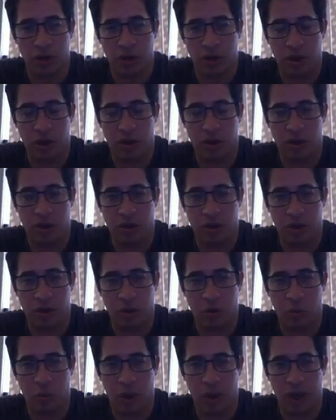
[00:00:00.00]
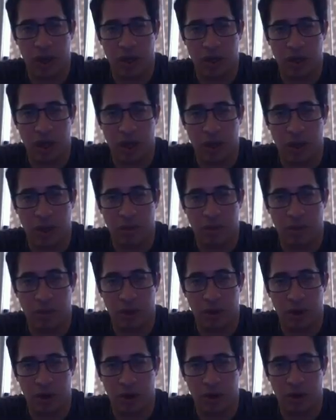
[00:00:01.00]
or this weight came from
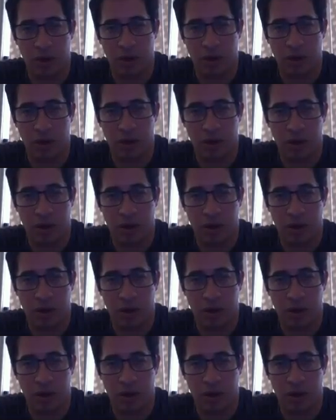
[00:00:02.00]
the earth,